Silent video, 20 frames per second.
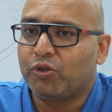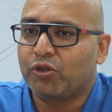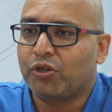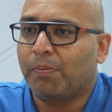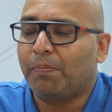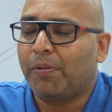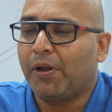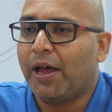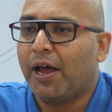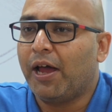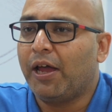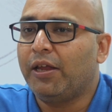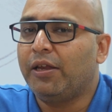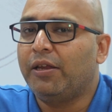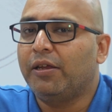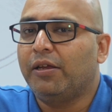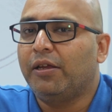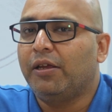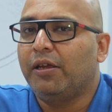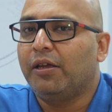
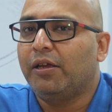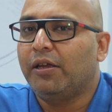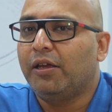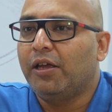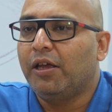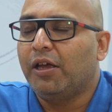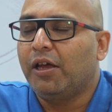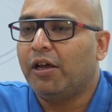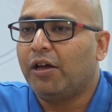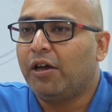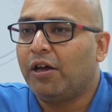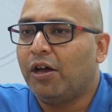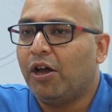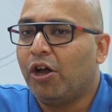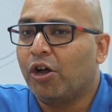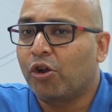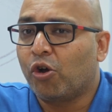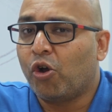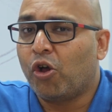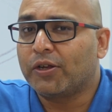supplied
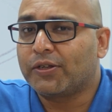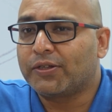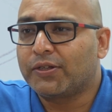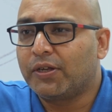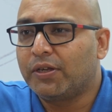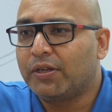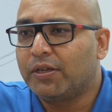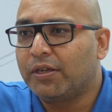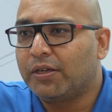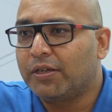across